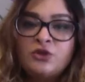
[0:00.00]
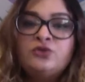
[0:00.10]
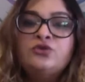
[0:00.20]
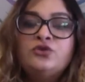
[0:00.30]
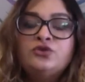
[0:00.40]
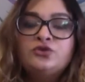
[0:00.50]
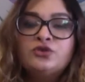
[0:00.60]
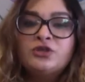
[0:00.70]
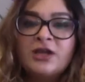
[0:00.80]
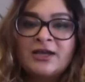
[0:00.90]
you
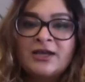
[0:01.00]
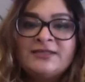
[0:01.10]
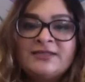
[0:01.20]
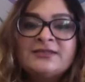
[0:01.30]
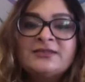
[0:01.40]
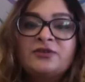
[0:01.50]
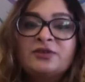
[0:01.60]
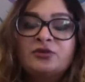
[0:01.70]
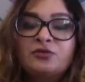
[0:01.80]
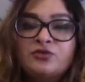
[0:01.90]
utilize the
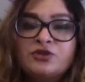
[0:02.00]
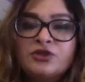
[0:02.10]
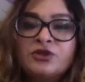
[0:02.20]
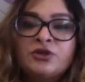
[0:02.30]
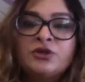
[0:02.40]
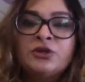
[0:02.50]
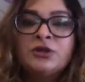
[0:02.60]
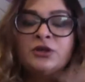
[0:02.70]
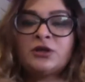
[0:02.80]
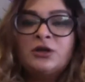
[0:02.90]
recruiter
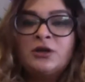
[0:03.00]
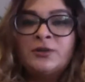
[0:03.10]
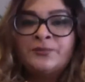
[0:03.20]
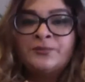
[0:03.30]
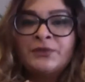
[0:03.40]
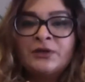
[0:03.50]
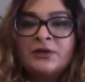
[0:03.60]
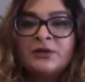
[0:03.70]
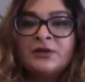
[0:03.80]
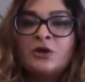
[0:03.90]

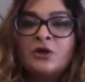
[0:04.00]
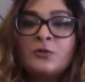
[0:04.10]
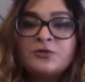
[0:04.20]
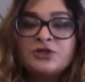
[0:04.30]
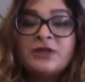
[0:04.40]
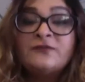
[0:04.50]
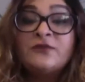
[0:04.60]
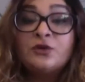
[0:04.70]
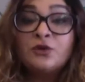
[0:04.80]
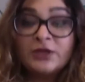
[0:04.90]
option if
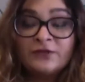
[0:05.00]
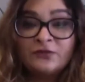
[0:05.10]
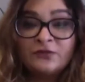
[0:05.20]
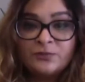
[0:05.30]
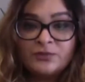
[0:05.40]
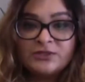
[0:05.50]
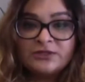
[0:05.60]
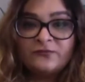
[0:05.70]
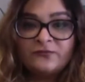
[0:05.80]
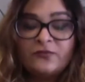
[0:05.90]
you're looking for
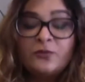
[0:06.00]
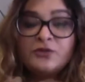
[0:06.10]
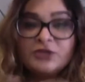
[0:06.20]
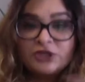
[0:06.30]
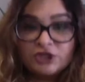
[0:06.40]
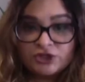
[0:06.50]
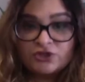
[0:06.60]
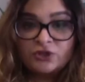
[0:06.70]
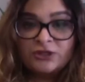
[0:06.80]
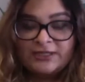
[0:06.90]
for positions
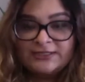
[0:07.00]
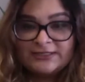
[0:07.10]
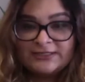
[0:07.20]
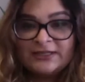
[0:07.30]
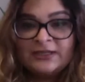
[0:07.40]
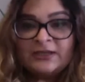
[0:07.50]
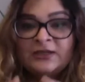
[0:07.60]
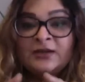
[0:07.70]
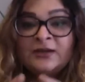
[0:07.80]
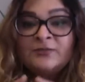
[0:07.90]
on LinkedIn.
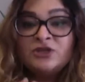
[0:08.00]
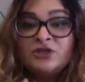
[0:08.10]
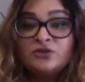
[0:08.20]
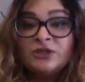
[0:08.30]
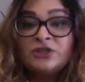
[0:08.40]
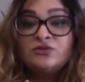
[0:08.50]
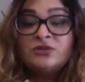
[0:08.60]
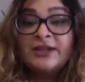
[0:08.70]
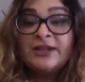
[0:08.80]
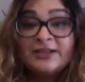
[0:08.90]
Make sure that you
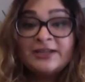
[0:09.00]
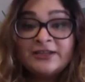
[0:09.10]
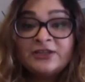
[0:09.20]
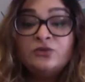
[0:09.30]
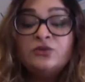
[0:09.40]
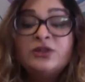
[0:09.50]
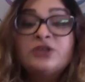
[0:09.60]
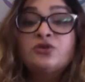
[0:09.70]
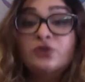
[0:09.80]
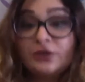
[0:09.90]
let LinkedIn know
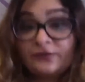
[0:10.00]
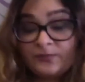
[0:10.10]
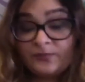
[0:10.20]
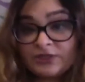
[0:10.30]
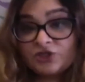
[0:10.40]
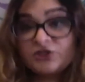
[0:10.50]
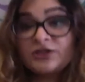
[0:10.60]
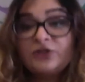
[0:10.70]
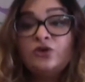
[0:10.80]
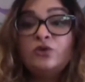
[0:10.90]
that you're looking for positions
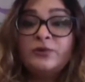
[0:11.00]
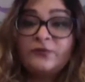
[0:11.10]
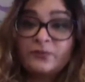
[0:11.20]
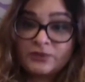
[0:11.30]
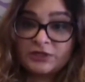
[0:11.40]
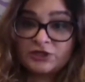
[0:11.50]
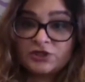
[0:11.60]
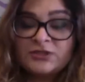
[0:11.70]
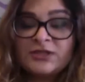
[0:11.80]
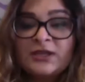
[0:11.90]
and you're open for
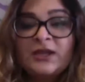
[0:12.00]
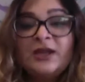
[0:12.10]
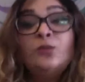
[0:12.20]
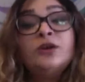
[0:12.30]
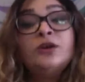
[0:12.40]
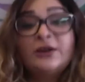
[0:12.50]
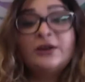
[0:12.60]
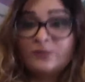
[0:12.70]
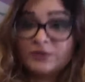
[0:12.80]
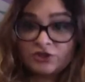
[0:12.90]
positions and what kind
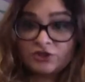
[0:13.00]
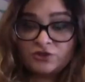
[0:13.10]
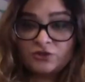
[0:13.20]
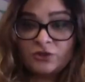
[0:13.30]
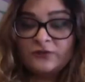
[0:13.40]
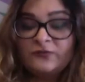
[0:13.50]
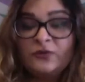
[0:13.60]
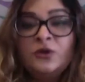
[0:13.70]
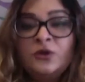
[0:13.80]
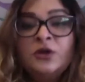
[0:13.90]
of positions you're looking for.